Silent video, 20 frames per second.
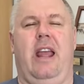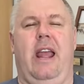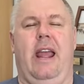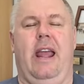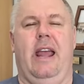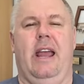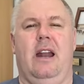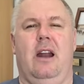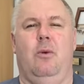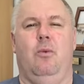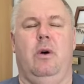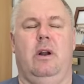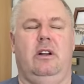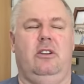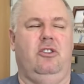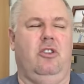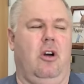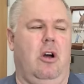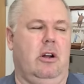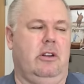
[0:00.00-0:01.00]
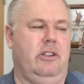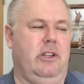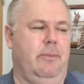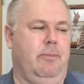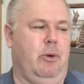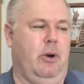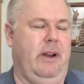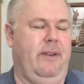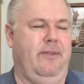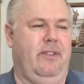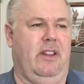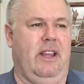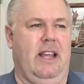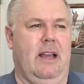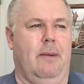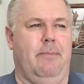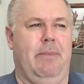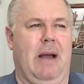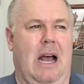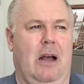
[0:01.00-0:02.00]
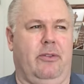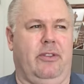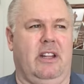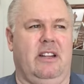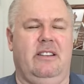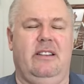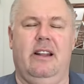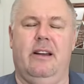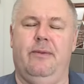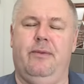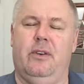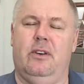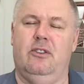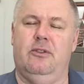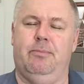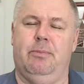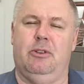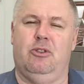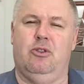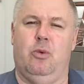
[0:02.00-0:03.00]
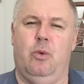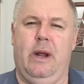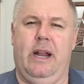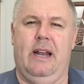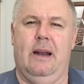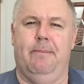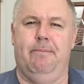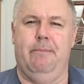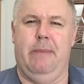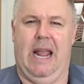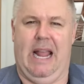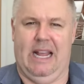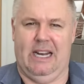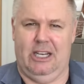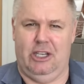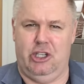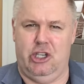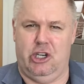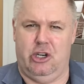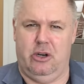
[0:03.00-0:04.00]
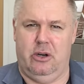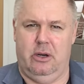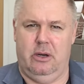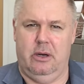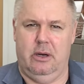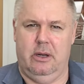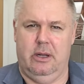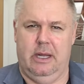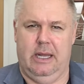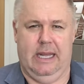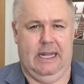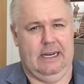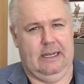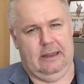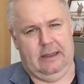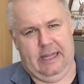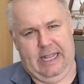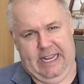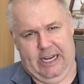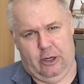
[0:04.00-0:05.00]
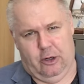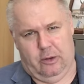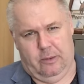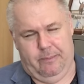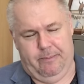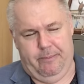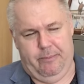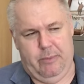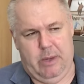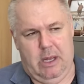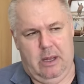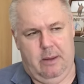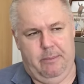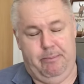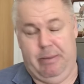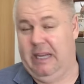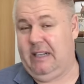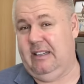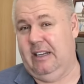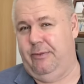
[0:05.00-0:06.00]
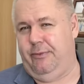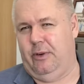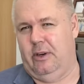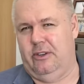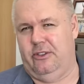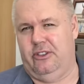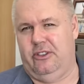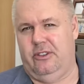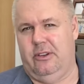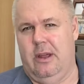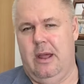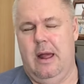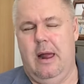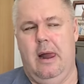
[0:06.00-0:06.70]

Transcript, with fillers: and I want to talk to you briefly about the difference between a manager and a leader. Big difference.